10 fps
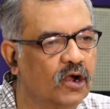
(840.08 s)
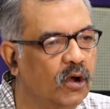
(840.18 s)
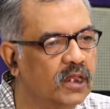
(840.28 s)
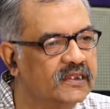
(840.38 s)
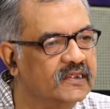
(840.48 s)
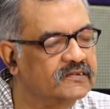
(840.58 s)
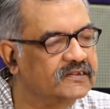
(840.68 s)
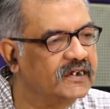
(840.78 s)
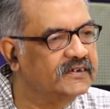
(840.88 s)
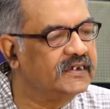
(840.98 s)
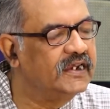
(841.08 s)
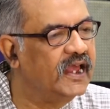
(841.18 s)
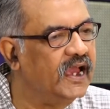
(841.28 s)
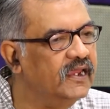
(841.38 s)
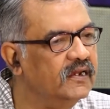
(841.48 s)
all these
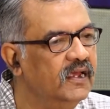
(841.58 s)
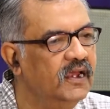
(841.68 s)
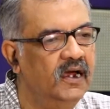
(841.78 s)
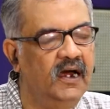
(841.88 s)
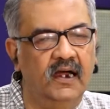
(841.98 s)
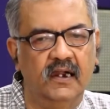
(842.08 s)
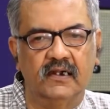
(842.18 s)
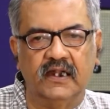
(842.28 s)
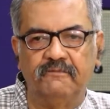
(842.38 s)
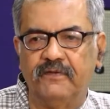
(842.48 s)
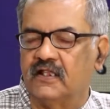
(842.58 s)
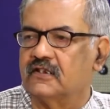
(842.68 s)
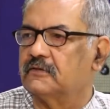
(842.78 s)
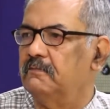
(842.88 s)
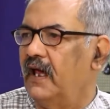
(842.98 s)
39
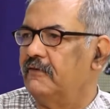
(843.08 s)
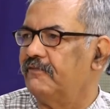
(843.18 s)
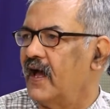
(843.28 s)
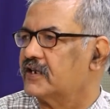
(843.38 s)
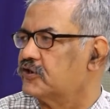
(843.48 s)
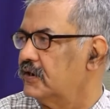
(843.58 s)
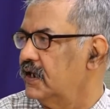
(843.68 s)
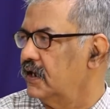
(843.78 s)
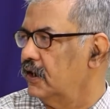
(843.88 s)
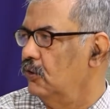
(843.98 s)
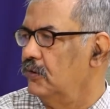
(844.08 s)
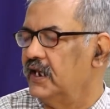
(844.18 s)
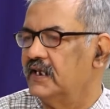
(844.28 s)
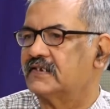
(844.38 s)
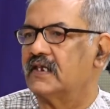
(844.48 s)
defense manufacturing
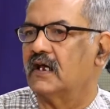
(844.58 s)
units